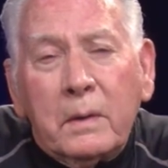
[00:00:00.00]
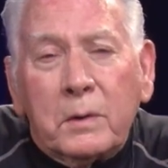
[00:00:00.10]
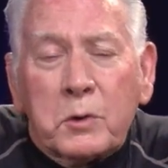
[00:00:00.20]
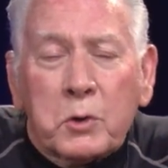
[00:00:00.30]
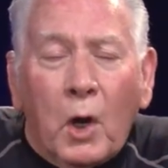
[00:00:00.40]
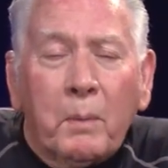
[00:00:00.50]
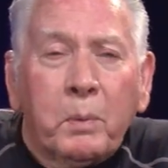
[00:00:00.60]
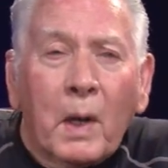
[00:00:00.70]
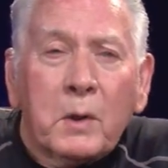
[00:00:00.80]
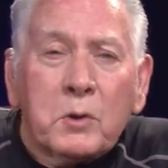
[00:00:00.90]
The shop
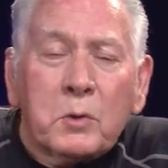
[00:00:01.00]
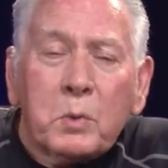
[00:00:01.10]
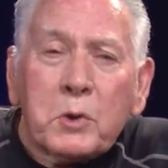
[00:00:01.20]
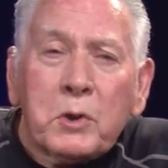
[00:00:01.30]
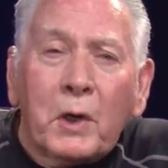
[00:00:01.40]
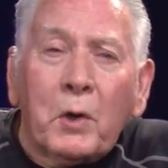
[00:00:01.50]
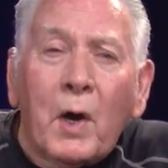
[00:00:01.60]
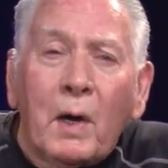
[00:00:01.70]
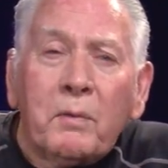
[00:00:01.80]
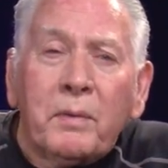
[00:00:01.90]
lights were shut
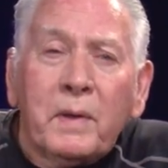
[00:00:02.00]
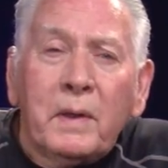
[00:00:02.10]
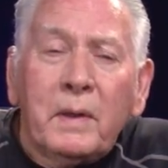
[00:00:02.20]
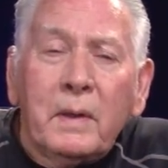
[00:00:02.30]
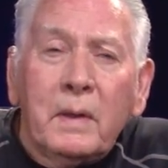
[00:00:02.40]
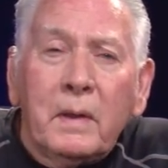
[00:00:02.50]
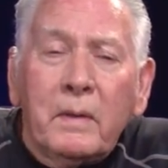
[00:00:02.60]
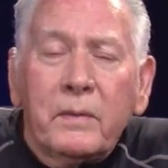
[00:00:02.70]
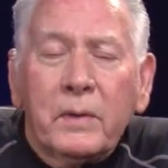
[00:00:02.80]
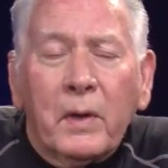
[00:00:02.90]
off,
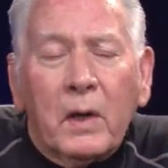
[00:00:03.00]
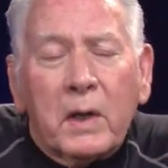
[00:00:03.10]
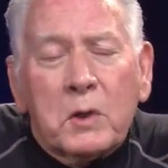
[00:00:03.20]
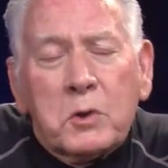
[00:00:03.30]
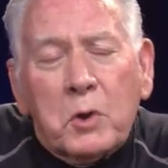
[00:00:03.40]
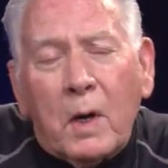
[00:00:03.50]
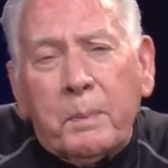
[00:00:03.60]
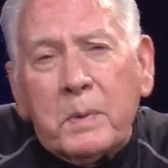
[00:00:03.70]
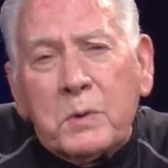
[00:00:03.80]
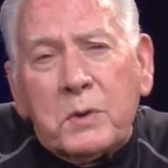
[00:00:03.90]
and the late
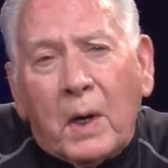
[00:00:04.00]
shoppers